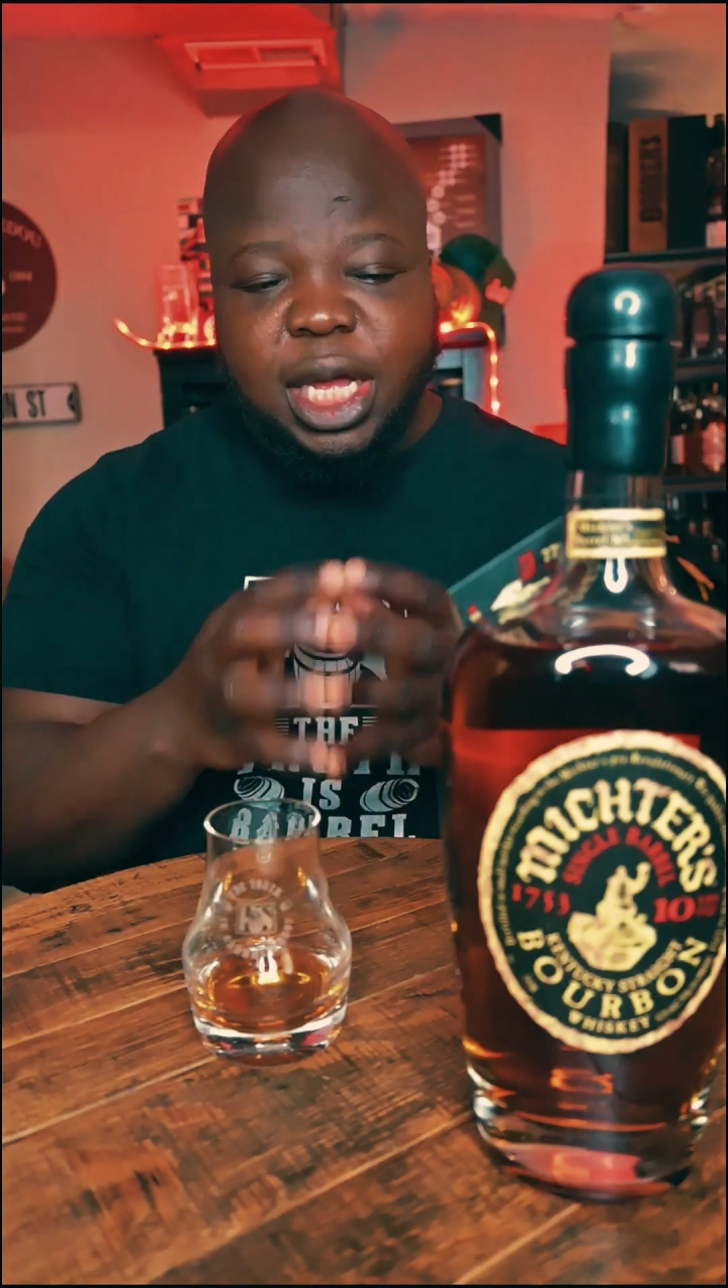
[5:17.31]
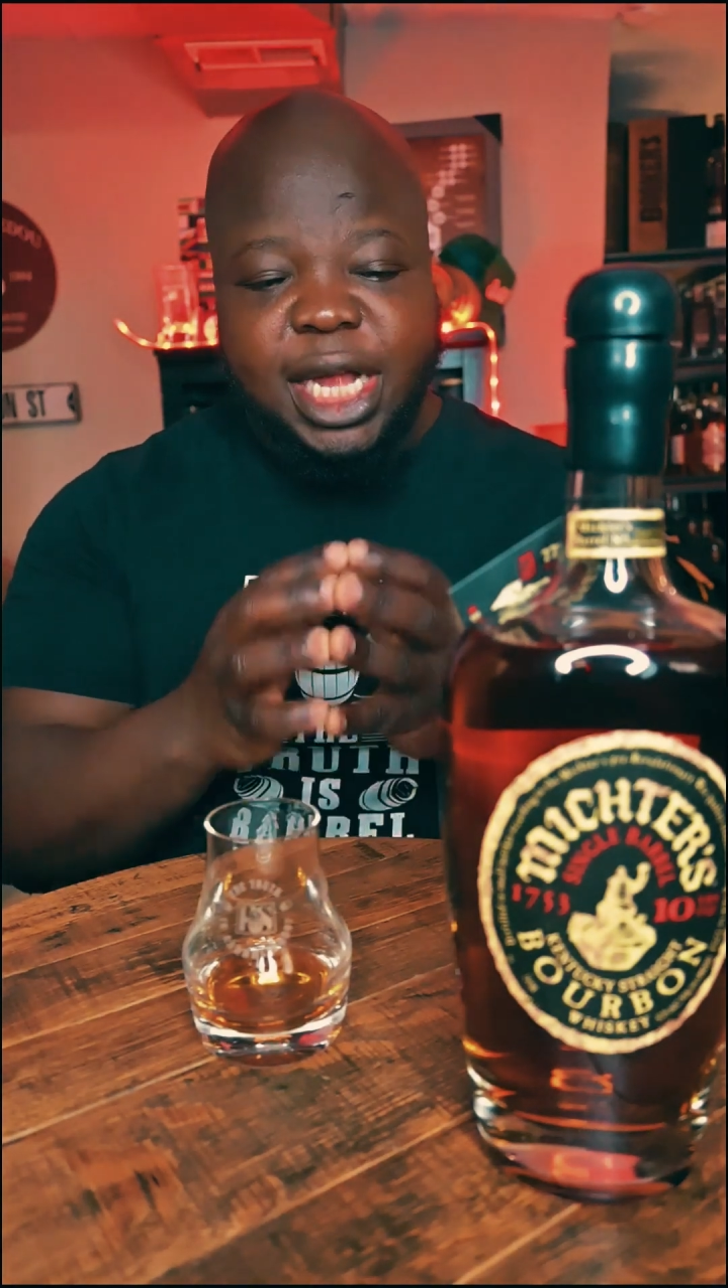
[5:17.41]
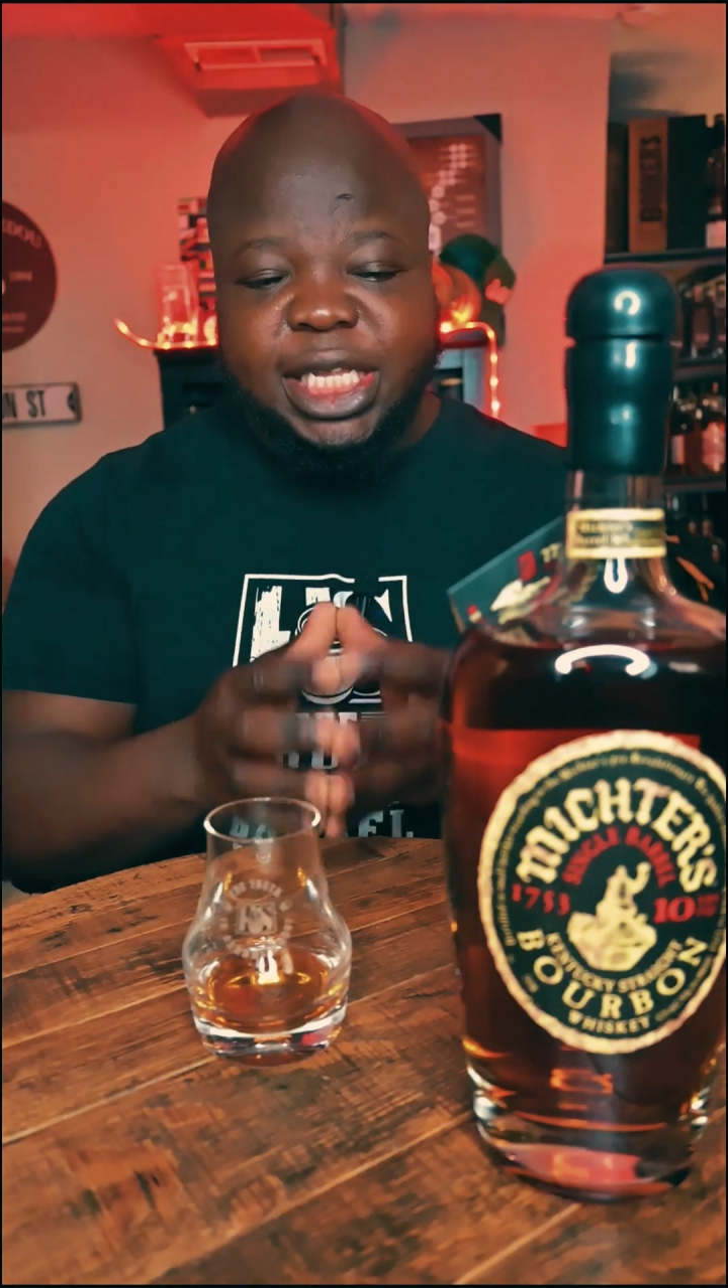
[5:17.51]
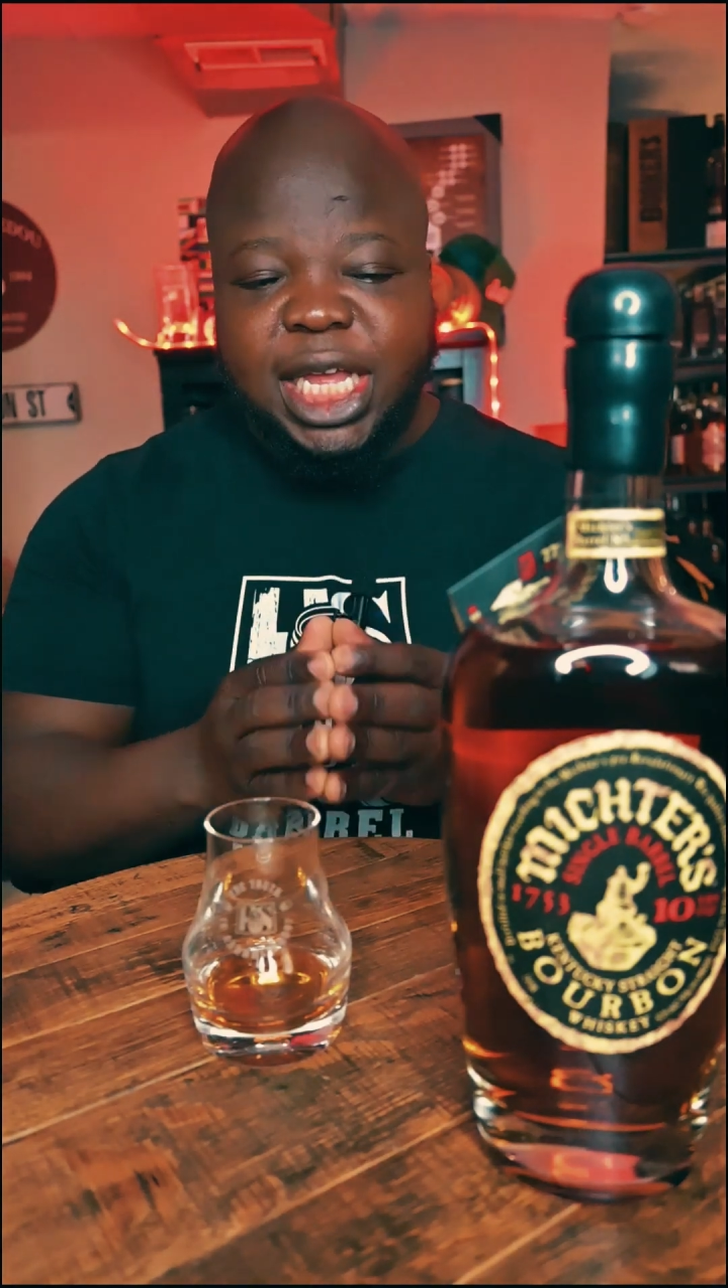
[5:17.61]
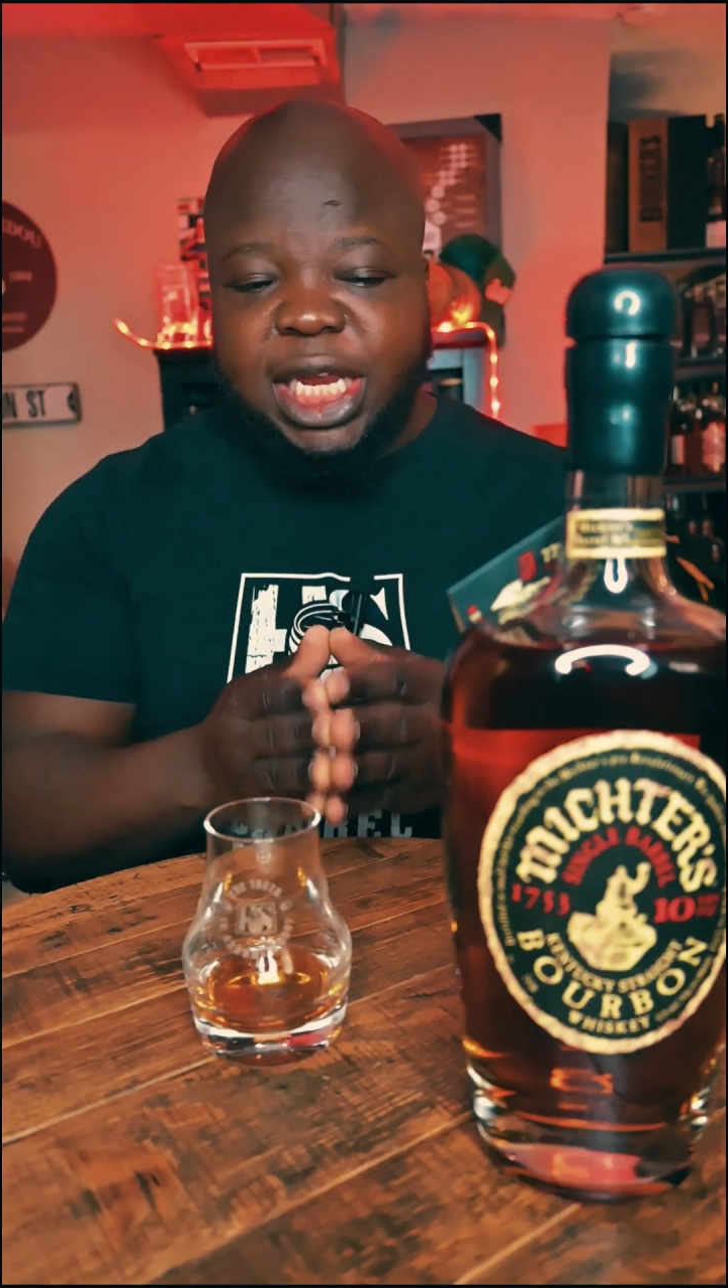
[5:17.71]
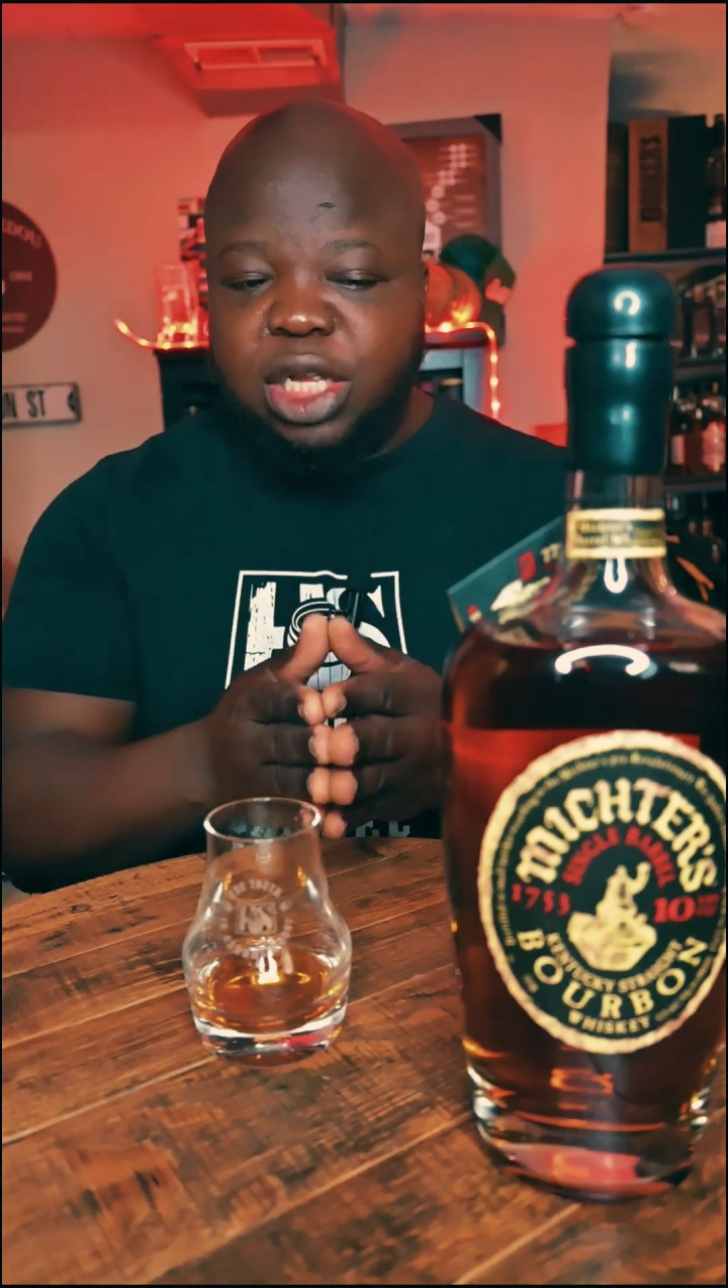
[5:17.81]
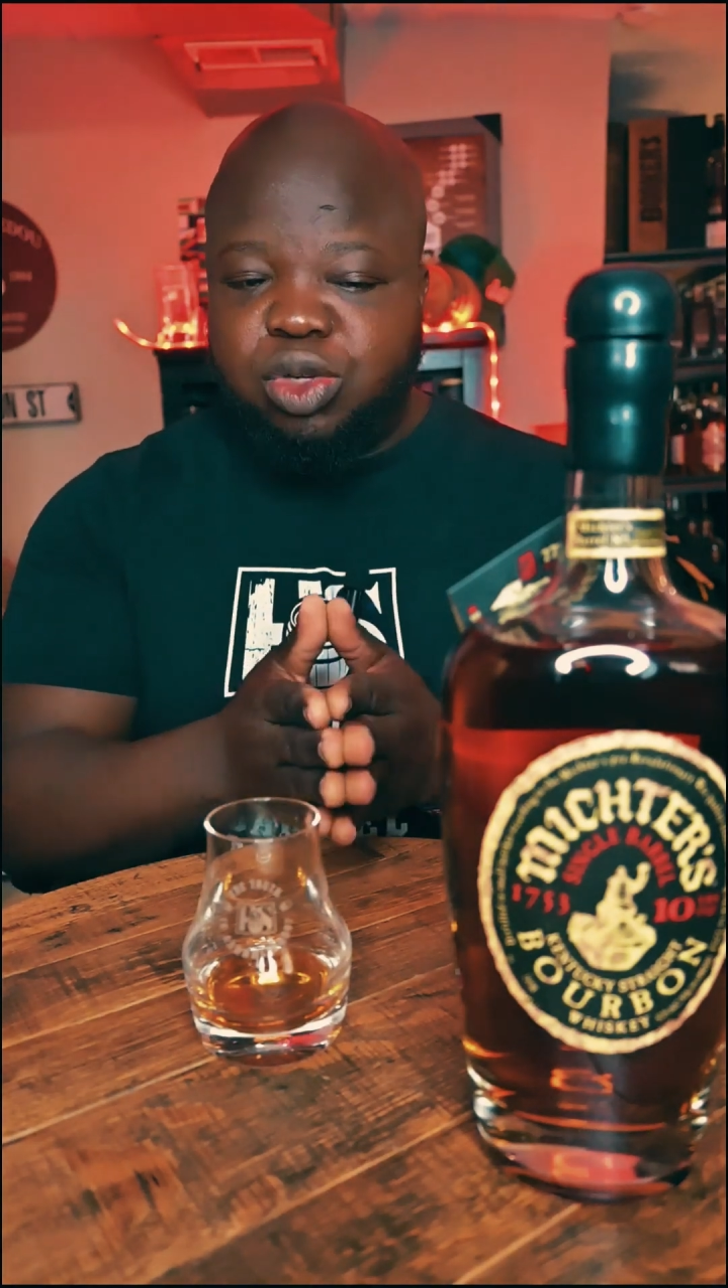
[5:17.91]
a daily